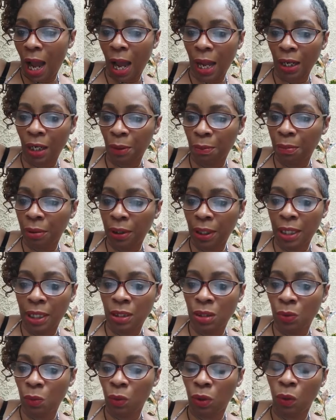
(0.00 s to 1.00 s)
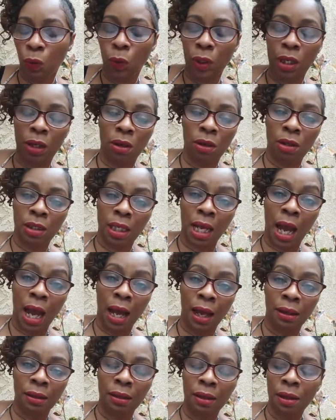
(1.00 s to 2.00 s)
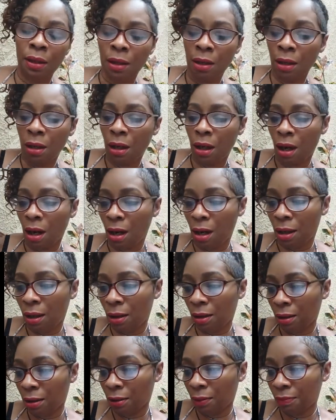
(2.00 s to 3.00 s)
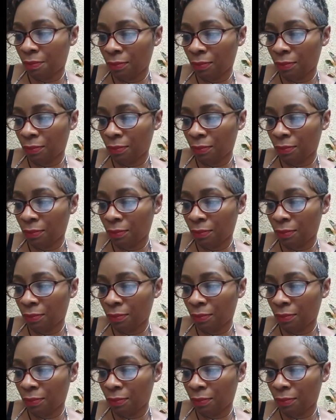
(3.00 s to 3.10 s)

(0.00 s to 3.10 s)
higher place where we are not uh,